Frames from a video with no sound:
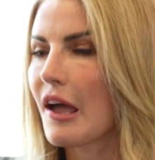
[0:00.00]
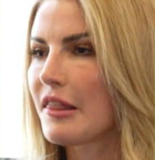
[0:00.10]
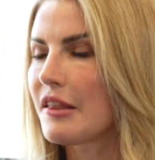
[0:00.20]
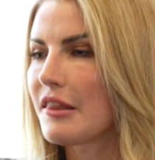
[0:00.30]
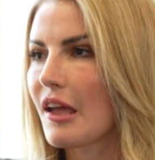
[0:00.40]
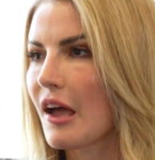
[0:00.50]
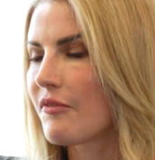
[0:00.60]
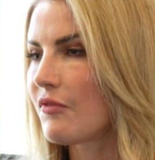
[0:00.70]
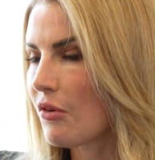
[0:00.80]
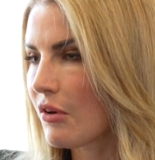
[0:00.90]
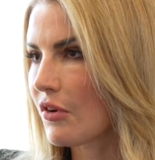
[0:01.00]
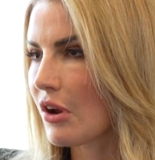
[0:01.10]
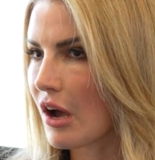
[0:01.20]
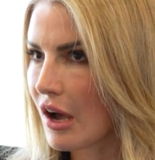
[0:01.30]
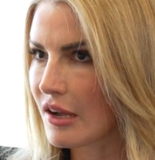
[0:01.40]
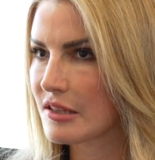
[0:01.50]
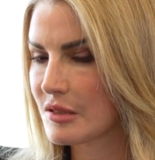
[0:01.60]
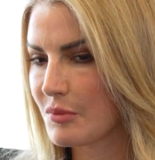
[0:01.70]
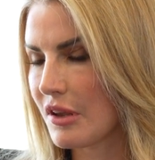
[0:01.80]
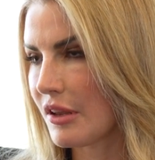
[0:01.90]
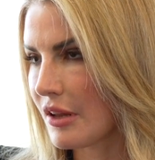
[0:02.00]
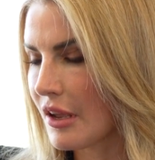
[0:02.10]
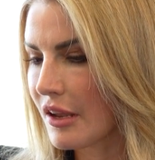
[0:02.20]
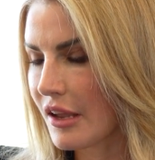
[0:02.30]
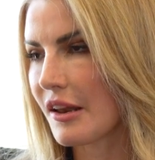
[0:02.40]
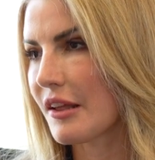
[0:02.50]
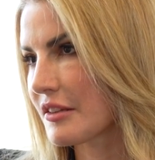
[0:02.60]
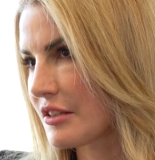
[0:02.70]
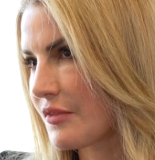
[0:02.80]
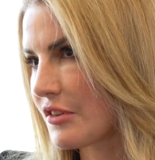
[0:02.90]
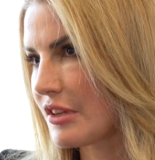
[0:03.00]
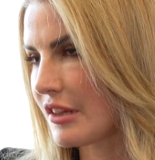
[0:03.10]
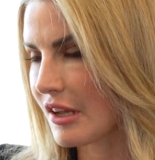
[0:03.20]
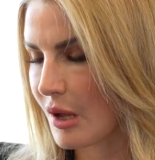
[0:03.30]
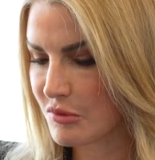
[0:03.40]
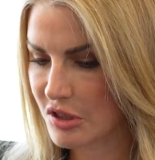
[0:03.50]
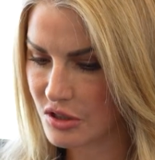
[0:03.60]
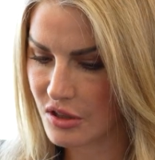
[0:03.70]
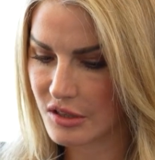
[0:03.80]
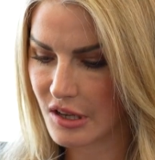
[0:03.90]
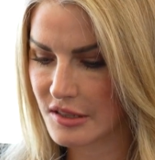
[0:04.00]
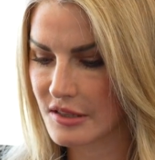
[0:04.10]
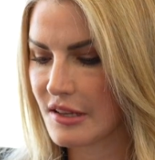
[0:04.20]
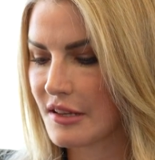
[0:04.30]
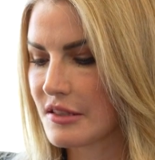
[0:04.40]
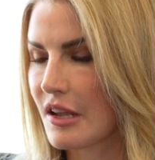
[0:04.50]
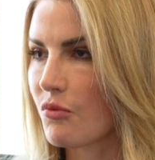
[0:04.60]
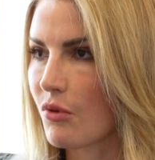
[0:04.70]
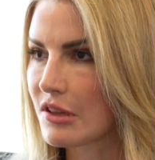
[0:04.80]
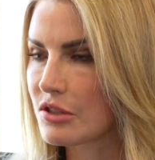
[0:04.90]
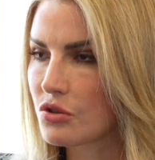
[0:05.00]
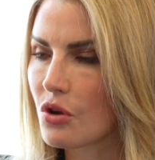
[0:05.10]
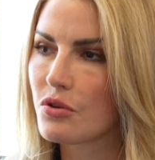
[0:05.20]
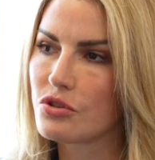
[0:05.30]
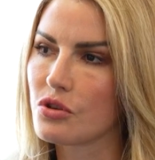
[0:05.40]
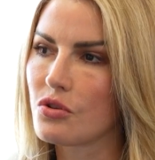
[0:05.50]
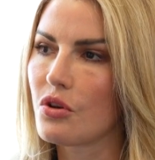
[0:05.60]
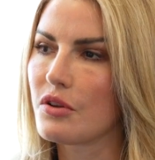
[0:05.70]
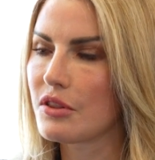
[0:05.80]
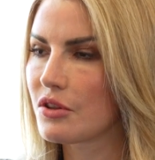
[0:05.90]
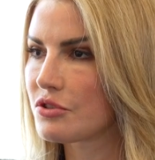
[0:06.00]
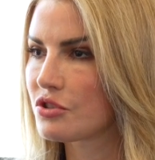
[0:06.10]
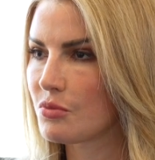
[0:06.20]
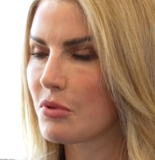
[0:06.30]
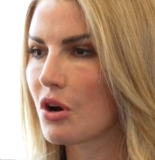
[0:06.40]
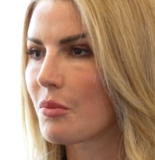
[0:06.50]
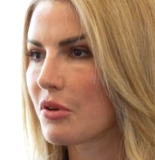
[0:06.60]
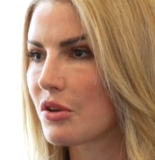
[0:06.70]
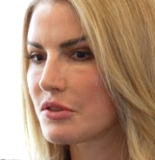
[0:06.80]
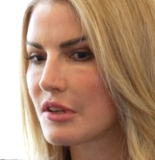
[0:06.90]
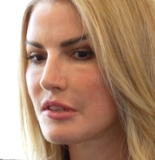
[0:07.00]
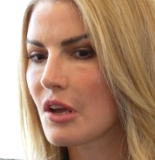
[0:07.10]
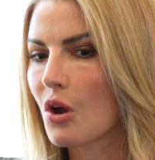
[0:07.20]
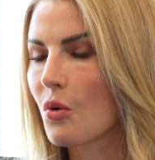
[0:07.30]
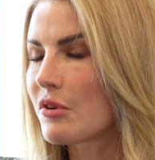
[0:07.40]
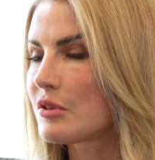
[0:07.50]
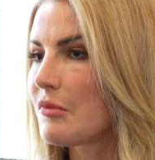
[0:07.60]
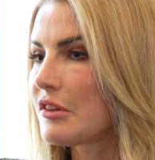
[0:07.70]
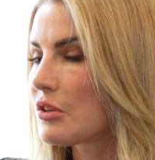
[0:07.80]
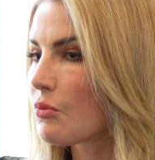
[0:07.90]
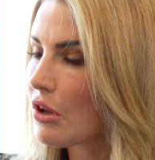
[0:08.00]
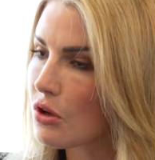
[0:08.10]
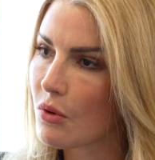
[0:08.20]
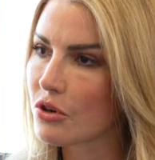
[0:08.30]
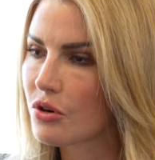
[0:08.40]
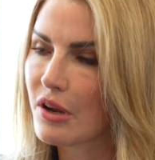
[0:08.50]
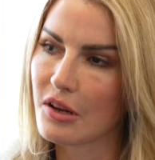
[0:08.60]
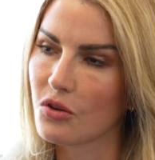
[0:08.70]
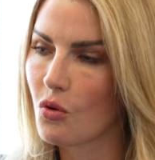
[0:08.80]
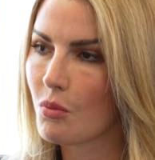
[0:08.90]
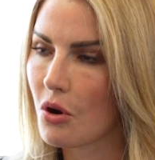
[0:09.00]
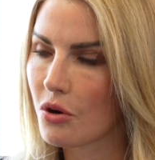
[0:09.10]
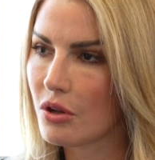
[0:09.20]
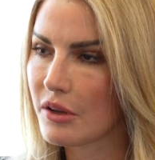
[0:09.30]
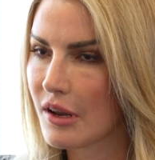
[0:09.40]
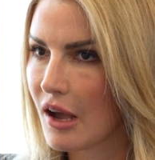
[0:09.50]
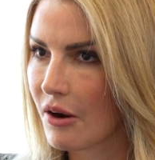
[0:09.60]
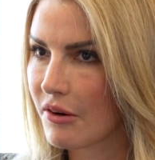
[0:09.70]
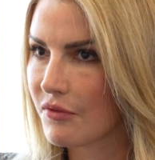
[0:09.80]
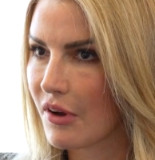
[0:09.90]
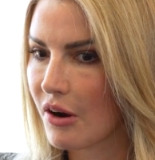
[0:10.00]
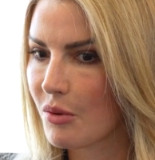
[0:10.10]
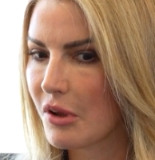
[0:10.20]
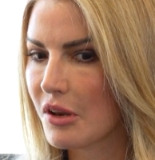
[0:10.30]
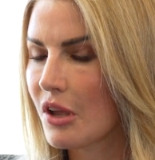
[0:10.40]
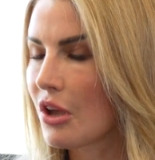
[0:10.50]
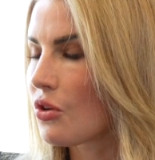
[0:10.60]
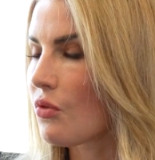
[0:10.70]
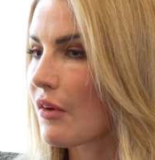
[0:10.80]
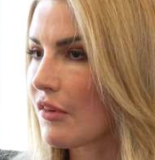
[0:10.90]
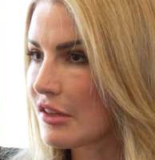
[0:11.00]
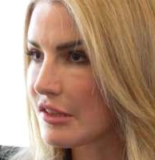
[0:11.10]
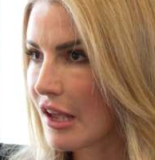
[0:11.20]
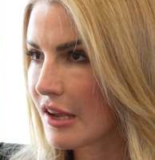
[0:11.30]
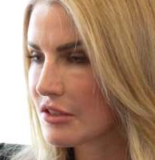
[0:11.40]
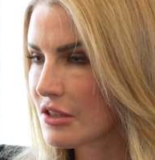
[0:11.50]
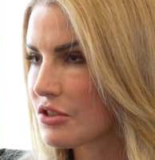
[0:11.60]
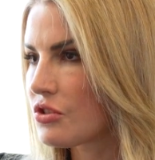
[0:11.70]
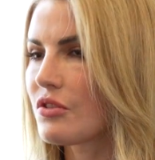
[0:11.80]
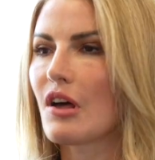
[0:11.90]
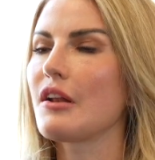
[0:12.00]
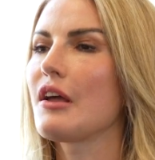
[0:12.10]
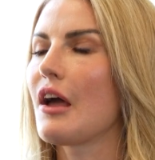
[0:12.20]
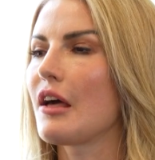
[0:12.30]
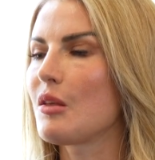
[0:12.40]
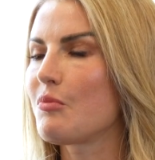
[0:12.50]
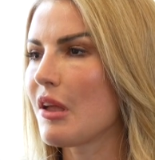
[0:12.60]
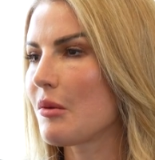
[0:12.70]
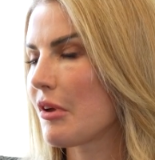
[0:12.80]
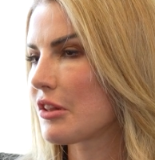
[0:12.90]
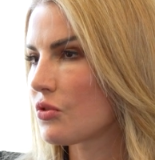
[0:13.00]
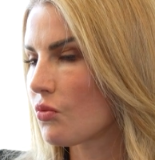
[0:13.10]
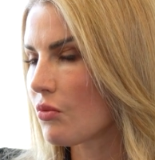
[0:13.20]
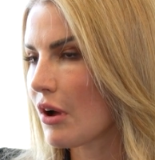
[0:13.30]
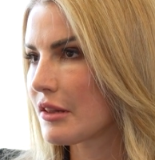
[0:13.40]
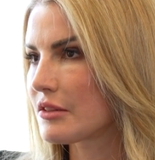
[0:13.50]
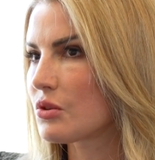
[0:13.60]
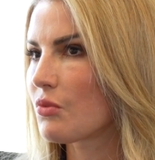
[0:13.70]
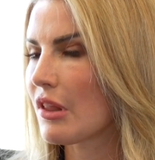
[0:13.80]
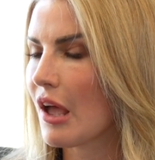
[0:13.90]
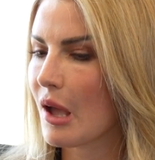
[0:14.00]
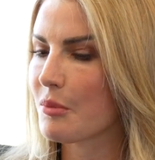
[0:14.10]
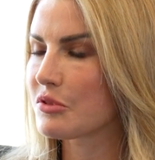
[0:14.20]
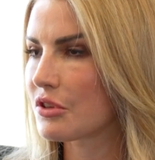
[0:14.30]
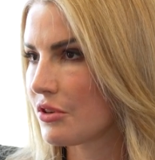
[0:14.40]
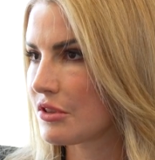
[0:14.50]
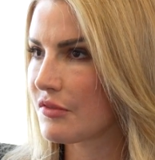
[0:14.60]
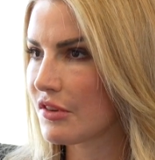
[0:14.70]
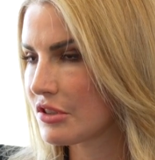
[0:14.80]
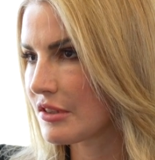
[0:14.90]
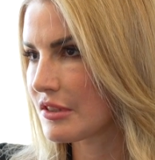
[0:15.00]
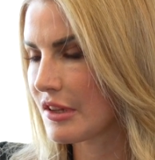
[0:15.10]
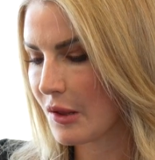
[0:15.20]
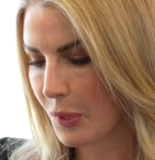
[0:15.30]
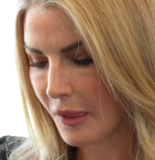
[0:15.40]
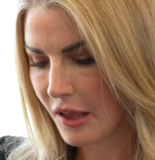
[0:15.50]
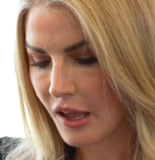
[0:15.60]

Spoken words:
and then they have very, very high speed connectivity that comes into the data center and runs node to node in those supercomputers, which means that when you are training your model in our environment, you have easy access to that, and the bare metal runs with absolute efficiency.